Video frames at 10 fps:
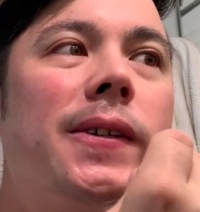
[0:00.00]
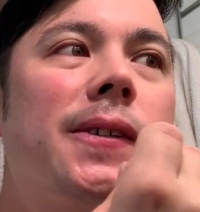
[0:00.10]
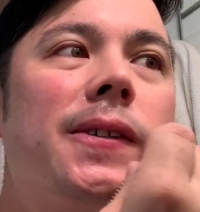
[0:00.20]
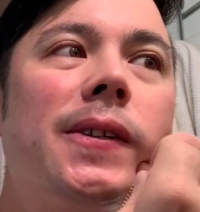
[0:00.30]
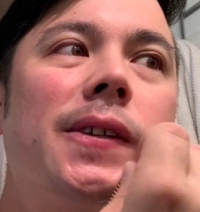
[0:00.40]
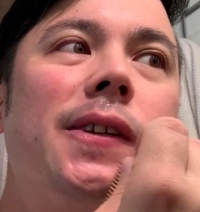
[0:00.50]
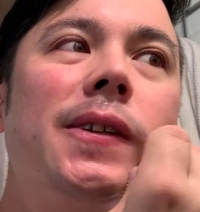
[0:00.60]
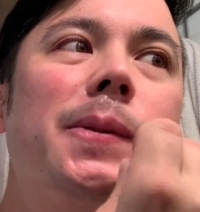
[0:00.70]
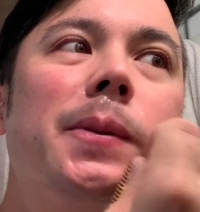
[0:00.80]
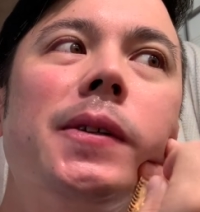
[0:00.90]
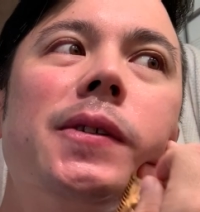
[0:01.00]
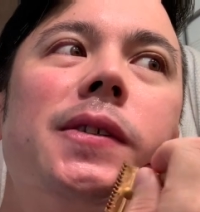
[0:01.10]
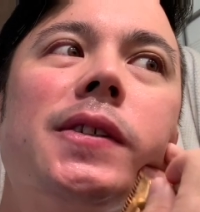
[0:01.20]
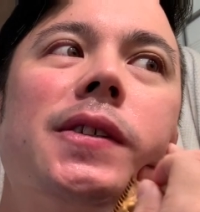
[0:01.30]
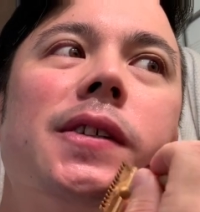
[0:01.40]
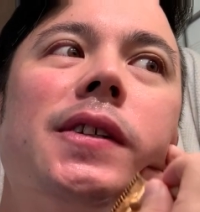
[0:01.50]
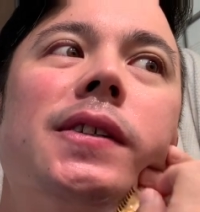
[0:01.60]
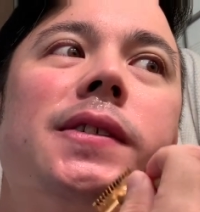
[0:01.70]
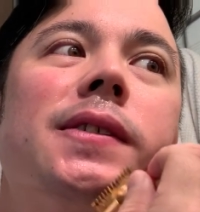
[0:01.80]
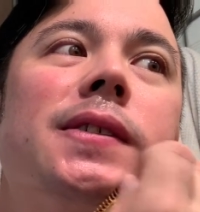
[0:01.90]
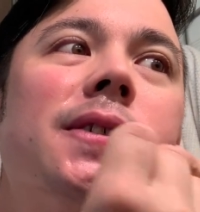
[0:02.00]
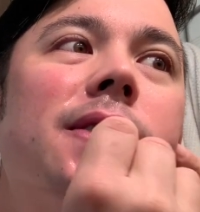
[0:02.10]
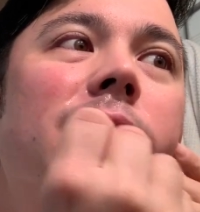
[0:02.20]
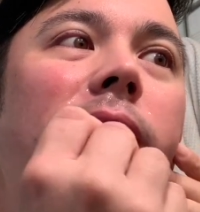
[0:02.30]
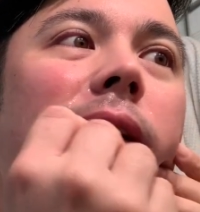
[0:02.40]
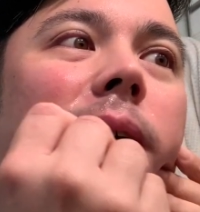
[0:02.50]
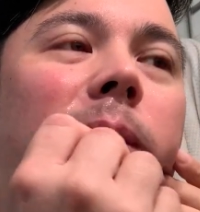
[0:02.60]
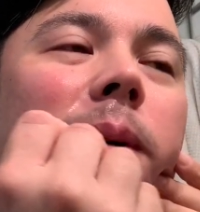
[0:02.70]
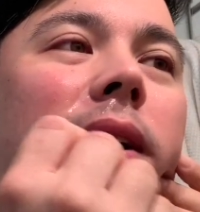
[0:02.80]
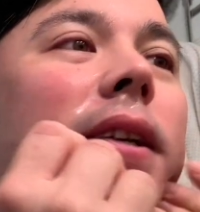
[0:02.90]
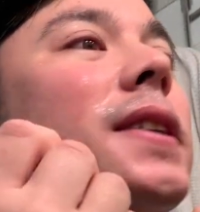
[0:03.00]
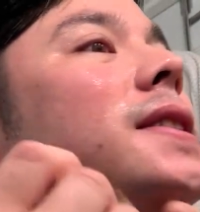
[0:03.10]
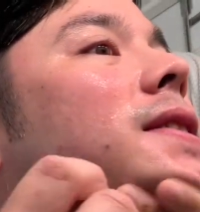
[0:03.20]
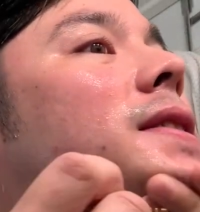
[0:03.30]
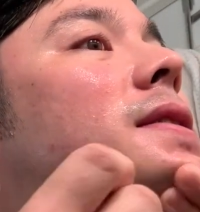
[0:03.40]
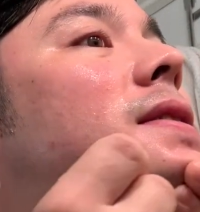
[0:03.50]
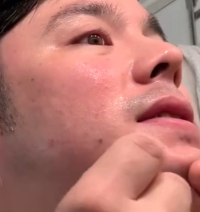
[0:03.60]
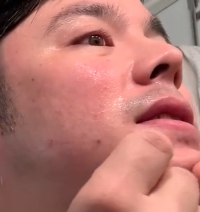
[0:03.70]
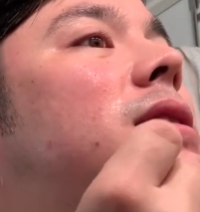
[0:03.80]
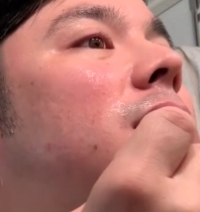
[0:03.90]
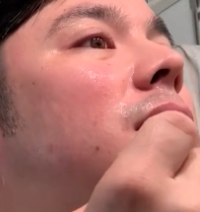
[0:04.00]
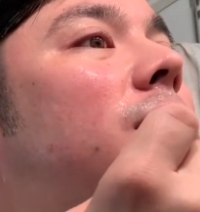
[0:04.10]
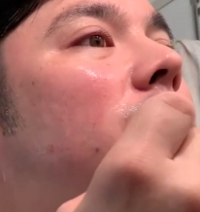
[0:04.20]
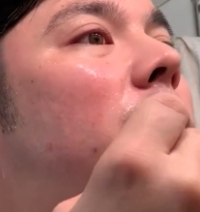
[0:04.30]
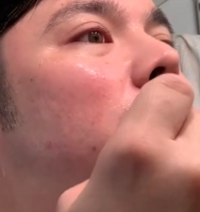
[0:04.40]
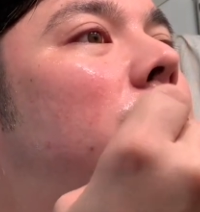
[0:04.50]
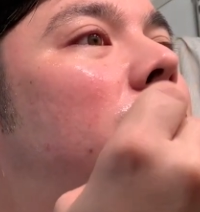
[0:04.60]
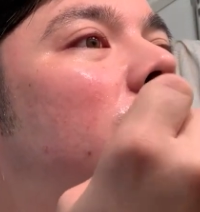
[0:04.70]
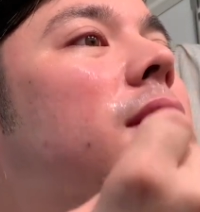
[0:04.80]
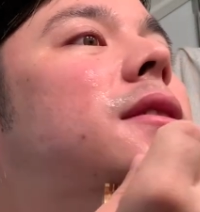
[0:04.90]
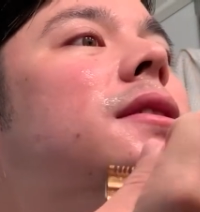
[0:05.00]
So that'll be interesting. It's a lot of work for me.